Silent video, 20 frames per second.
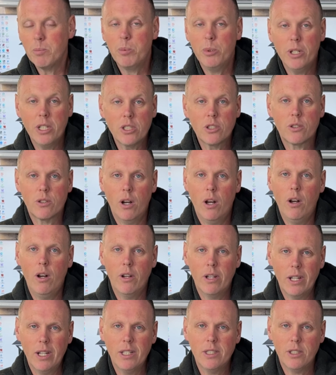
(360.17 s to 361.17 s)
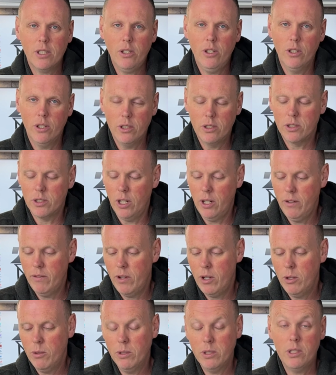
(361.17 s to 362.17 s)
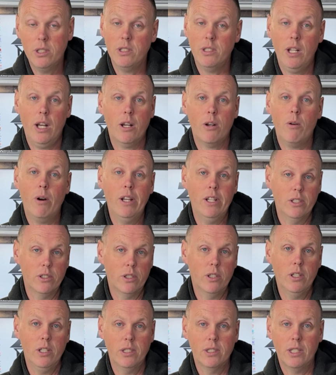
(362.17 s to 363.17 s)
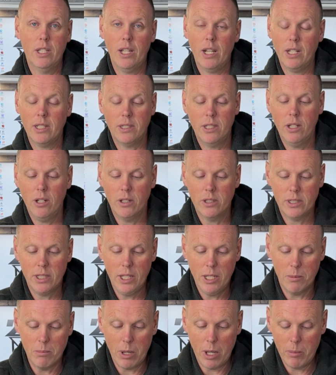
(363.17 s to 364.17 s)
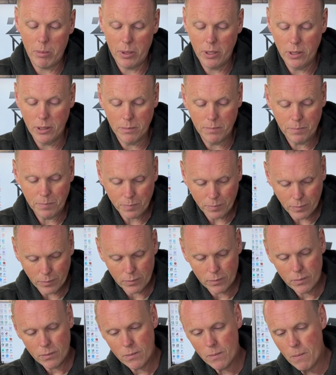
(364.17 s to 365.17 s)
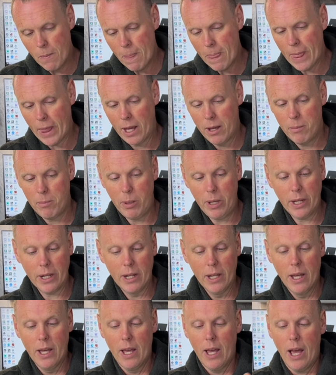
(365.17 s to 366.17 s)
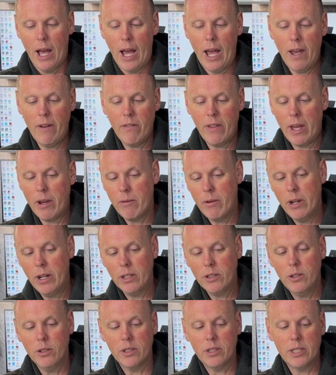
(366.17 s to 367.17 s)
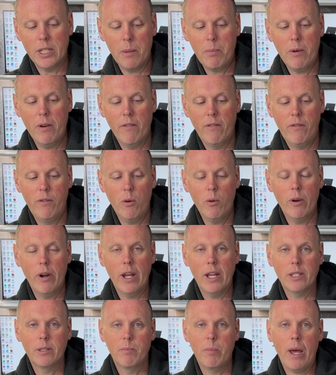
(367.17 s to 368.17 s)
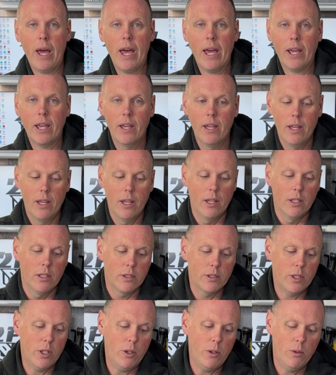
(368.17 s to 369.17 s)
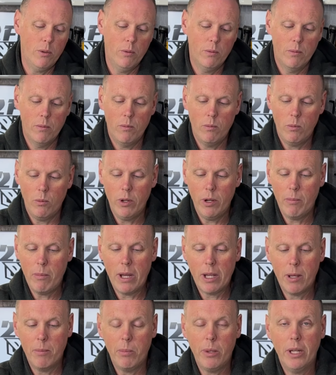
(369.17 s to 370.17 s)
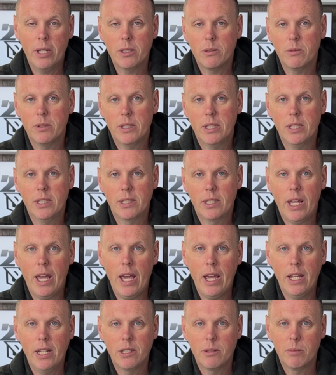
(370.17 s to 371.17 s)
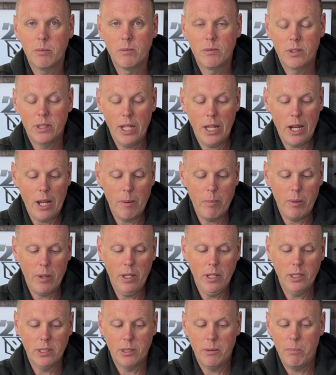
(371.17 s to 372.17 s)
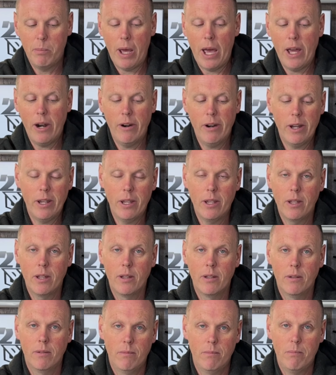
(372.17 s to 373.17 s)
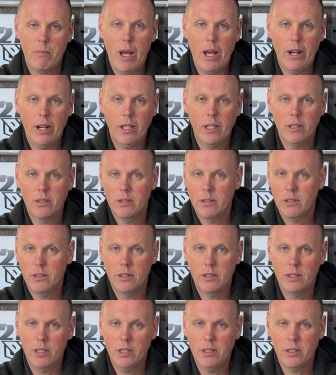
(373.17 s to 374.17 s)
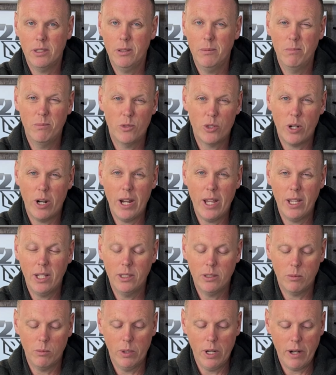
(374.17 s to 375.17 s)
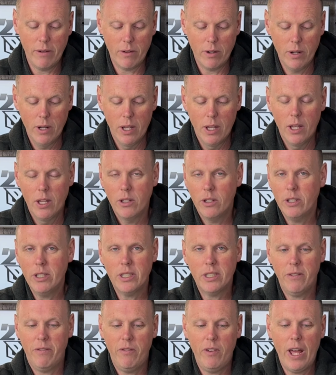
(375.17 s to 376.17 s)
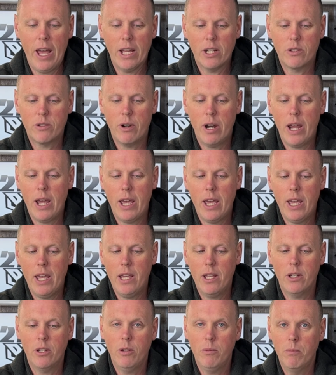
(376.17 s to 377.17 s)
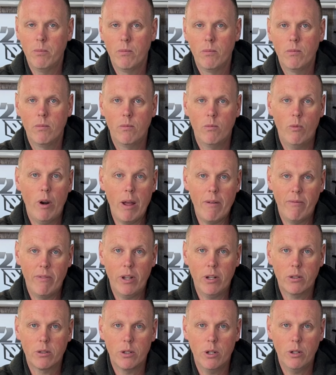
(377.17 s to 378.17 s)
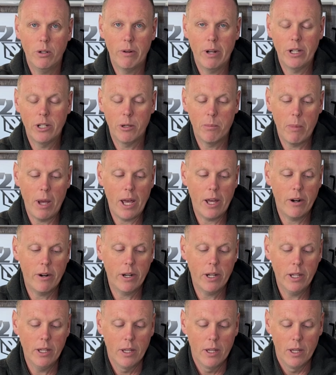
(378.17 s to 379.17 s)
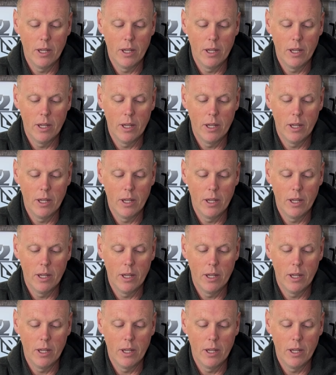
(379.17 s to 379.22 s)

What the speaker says: pretty strong, and it's a good servo. It's just not quite as good as the NSDRC, in my opinion. But I have that running to a separate 4S pack. So one of my complaints with this cage setup is the battery mounting system, trays, whatever. They're just a flat tray, and you wrap Velcro around your battery.